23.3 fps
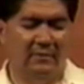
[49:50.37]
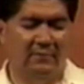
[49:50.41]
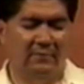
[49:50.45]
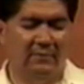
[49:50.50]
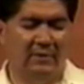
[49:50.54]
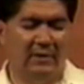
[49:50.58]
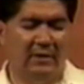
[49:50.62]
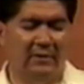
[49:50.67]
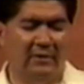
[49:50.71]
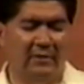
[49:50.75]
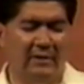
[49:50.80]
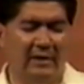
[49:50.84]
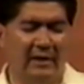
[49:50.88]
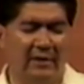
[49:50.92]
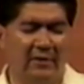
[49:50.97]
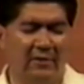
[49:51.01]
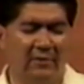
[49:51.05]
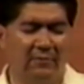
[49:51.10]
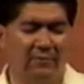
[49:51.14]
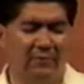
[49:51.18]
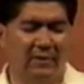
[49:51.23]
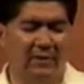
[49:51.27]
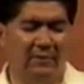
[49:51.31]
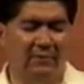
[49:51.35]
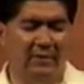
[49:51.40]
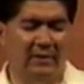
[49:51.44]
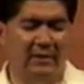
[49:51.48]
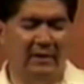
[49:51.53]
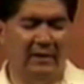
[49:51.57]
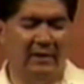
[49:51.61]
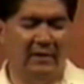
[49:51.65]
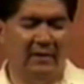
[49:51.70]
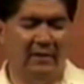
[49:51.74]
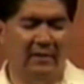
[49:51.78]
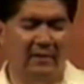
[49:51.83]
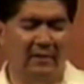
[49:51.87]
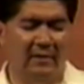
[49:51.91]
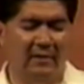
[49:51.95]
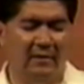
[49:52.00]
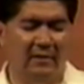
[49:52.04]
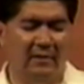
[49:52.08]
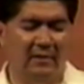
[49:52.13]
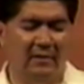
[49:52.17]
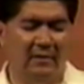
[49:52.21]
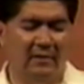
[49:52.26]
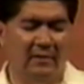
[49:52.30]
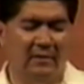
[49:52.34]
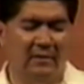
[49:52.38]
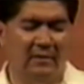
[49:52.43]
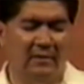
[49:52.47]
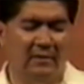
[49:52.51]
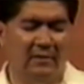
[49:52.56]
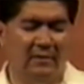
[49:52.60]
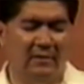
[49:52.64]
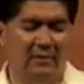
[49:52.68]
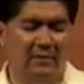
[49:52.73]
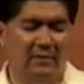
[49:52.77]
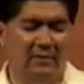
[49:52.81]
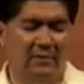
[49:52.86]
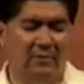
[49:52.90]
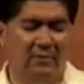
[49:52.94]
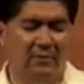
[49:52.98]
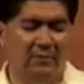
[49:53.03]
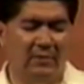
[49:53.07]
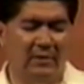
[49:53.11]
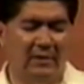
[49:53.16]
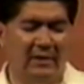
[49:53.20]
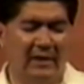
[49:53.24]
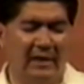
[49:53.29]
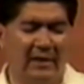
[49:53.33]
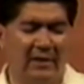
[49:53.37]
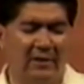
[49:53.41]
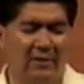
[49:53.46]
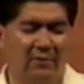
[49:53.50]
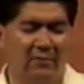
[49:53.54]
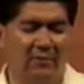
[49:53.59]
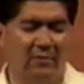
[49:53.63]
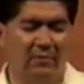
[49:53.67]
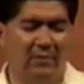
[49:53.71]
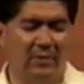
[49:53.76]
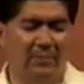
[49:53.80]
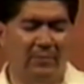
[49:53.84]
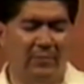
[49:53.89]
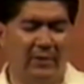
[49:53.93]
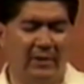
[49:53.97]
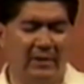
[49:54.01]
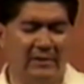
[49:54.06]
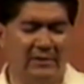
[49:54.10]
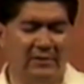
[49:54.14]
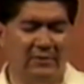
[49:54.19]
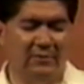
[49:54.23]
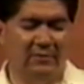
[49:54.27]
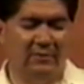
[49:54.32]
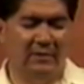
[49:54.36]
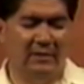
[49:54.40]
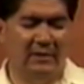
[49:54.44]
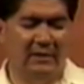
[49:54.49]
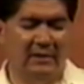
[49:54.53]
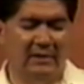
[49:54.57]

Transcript: Father, thank you for everything. We thank you and we praise you